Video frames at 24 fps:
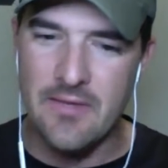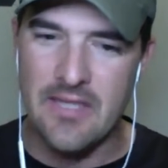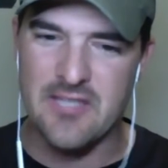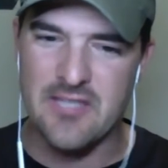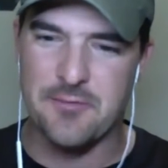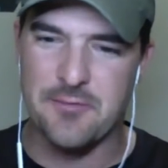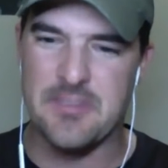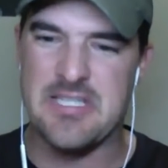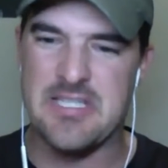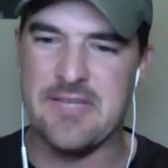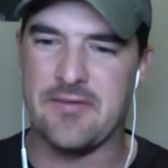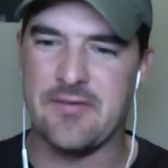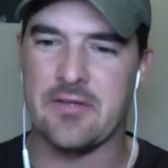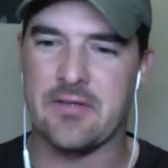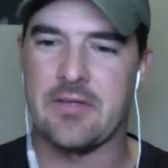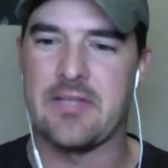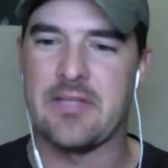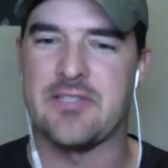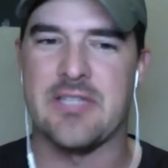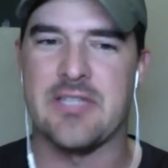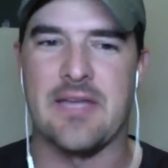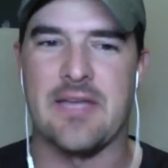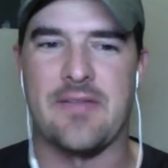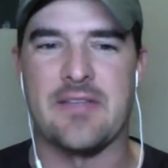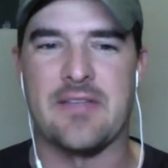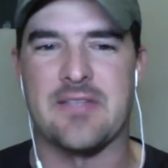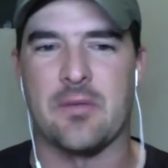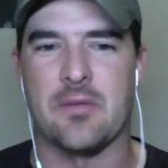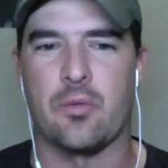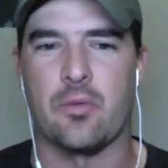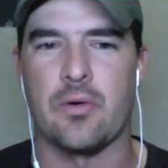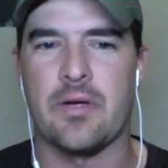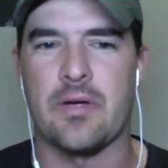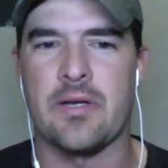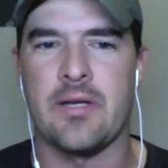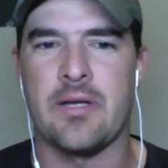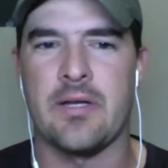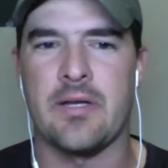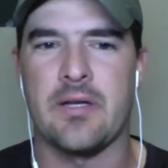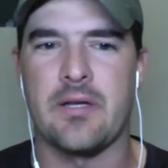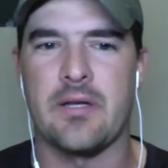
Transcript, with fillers: specifically said, they said, we're going to,